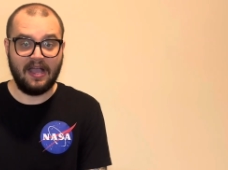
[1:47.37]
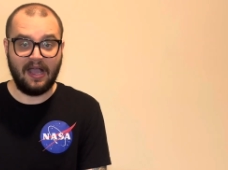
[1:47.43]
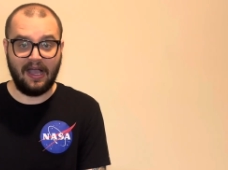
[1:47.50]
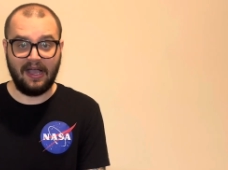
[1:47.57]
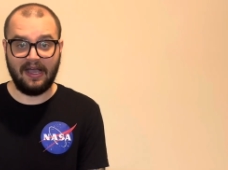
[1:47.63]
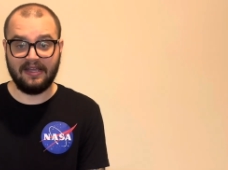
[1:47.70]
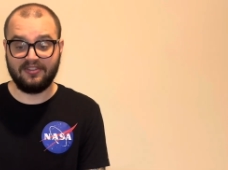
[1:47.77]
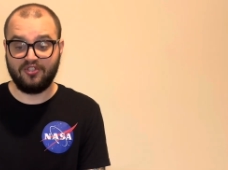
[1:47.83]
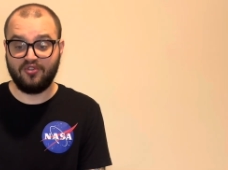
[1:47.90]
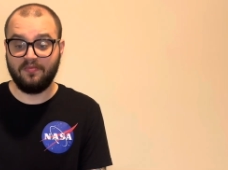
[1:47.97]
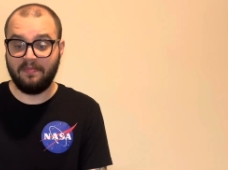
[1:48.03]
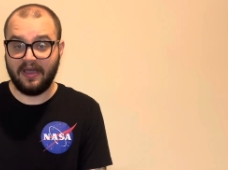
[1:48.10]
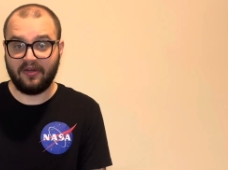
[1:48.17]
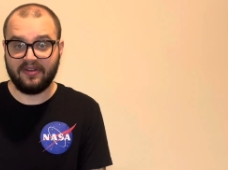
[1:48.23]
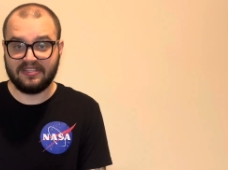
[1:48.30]
uh, to
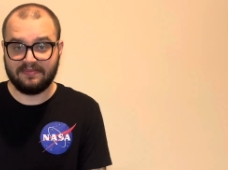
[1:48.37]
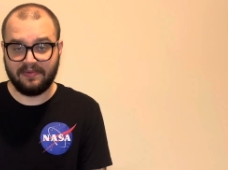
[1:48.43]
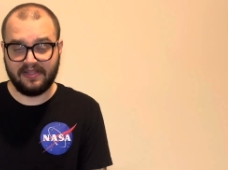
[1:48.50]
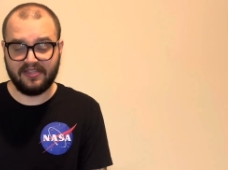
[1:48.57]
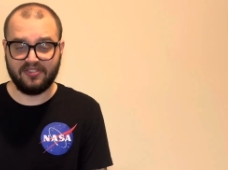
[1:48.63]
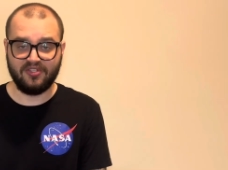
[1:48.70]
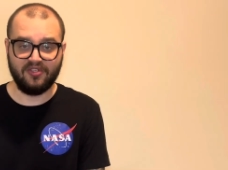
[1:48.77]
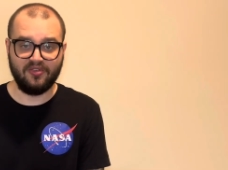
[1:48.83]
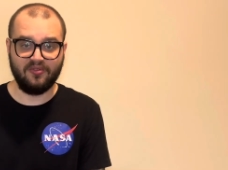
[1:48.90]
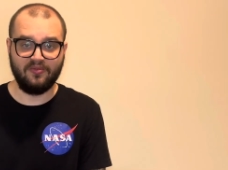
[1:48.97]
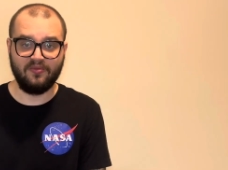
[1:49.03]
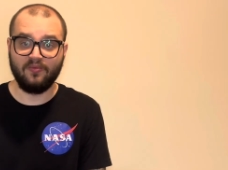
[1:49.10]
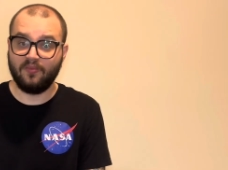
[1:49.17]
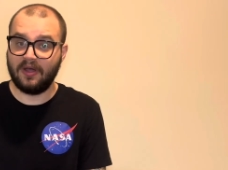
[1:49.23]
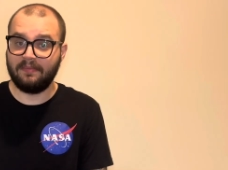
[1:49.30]
better explain to
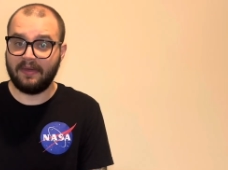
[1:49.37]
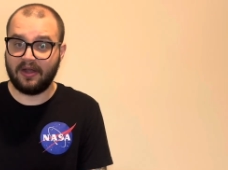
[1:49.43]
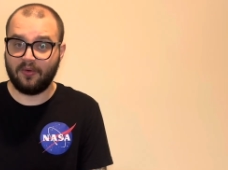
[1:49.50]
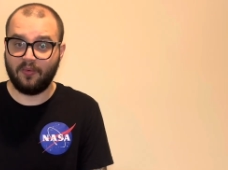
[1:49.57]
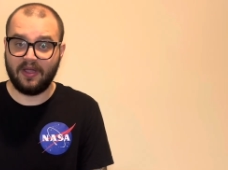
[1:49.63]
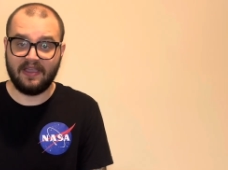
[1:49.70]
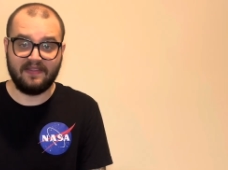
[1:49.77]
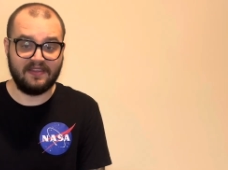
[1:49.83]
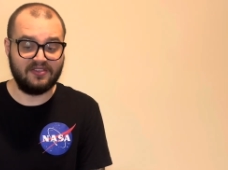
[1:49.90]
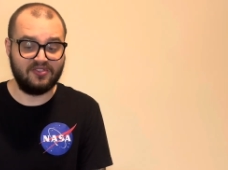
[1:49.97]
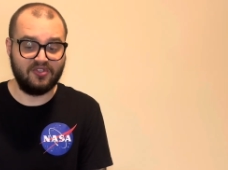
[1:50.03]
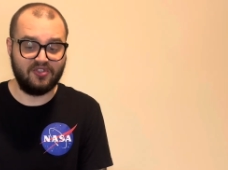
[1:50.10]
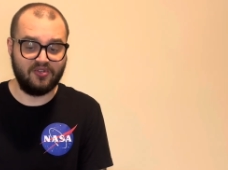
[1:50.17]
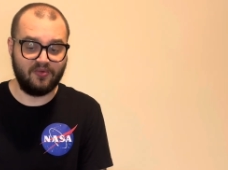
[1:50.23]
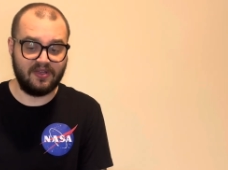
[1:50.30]
you, what better way than
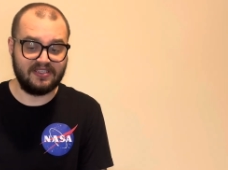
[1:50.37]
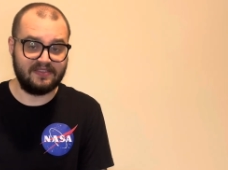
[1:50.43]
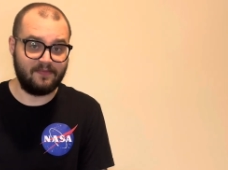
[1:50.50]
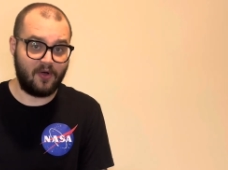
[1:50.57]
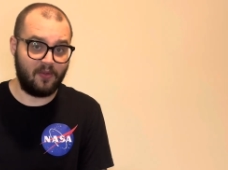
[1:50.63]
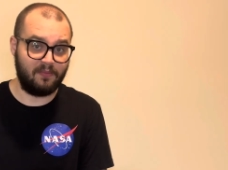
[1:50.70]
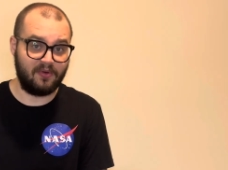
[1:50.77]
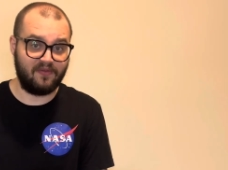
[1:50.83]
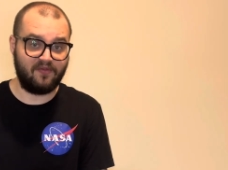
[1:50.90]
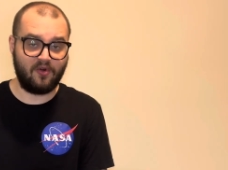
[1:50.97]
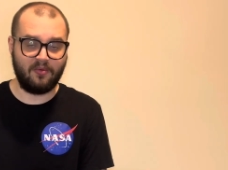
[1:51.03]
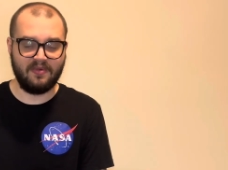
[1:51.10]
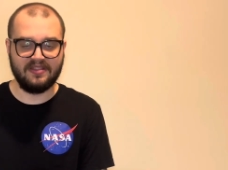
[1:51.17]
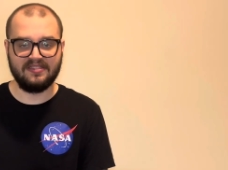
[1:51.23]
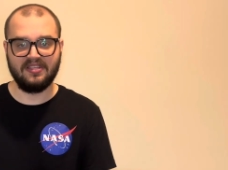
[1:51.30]
to do a small
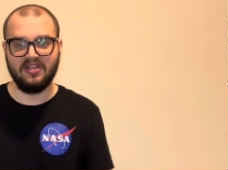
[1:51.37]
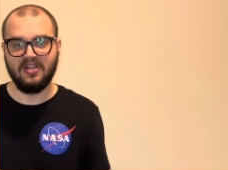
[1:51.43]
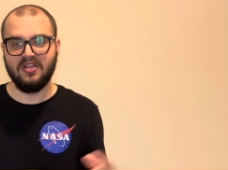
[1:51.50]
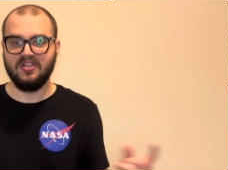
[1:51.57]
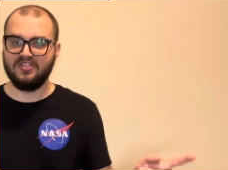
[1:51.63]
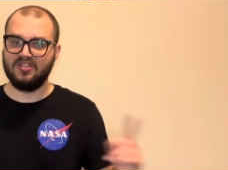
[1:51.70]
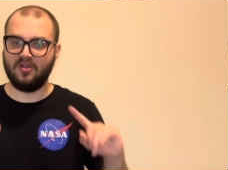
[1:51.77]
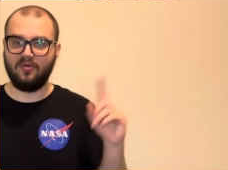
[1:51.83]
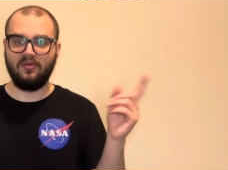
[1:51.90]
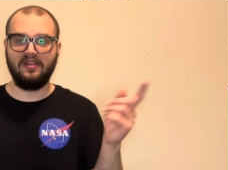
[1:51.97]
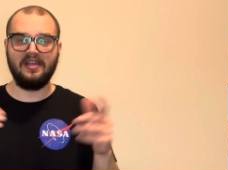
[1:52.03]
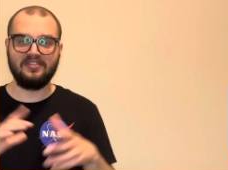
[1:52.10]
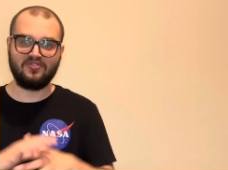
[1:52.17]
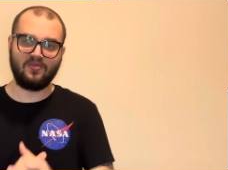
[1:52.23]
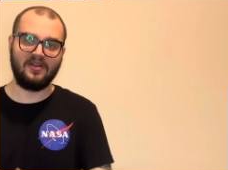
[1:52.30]
performance? So
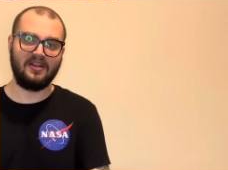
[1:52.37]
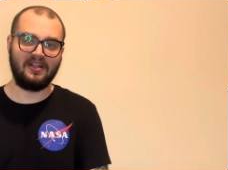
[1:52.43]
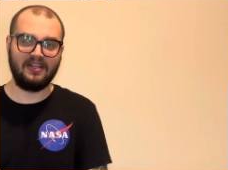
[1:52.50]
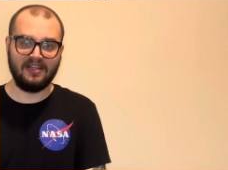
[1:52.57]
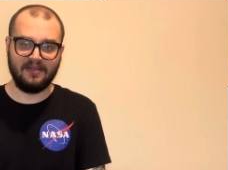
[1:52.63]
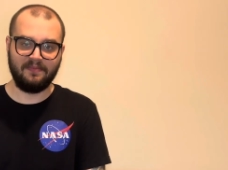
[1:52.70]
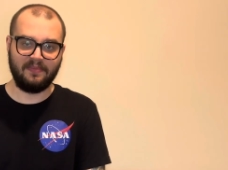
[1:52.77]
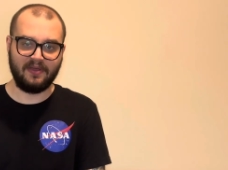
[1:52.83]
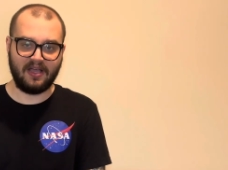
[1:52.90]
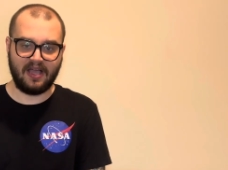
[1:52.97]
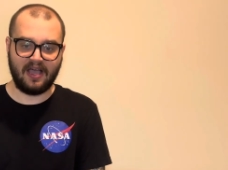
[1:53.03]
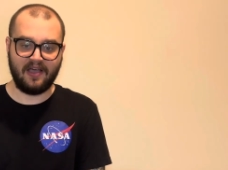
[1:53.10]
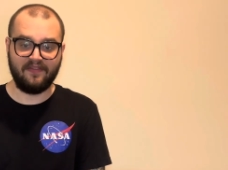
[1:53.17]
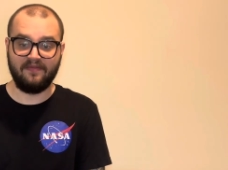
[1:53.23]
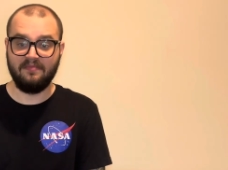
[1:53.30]
let's run a clip
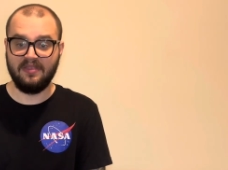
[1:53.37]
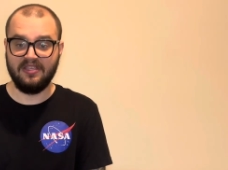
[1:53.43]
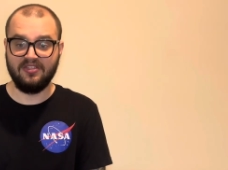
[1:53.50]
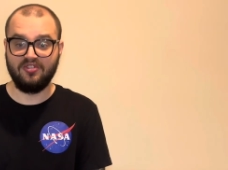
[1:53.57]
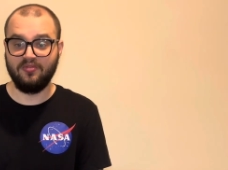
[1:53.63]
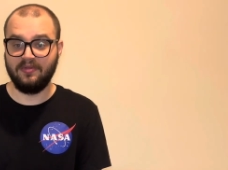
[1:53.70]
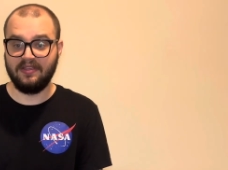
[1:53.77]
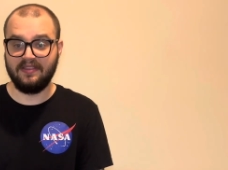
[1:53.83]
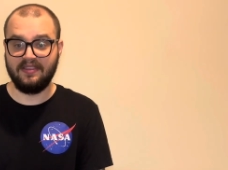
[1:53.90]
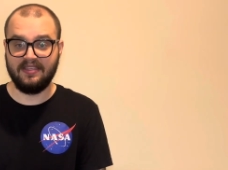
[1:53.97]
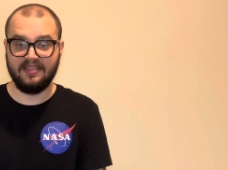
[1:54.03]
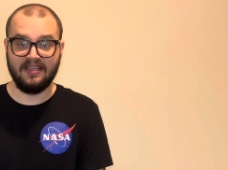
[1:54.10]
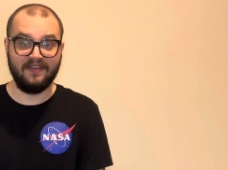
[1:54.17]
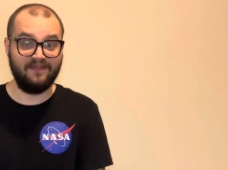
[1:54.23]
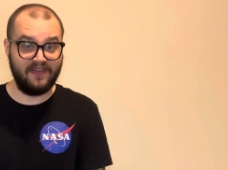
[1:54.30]
of me doing
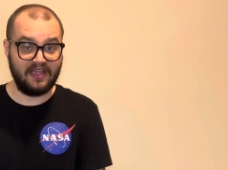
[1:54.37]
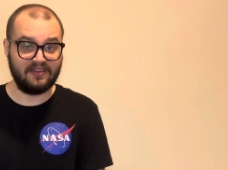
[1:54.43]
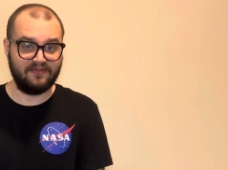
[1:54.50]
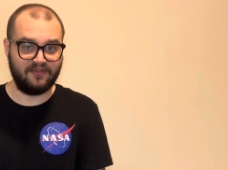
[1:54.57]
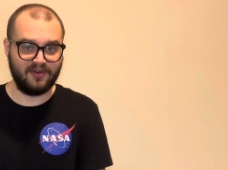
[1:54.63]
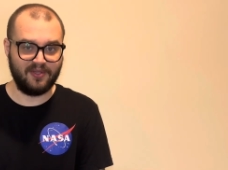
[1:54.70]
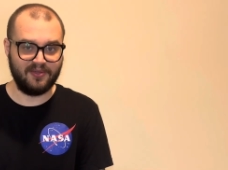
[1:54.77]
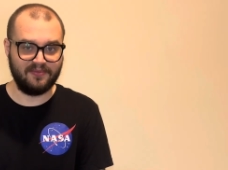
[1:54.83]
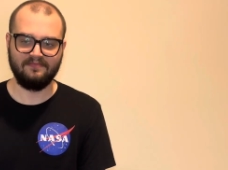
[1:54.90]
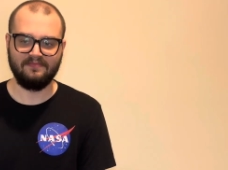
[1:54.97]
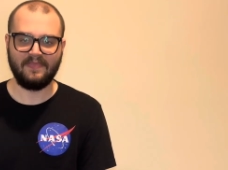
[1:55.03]
the effect for you.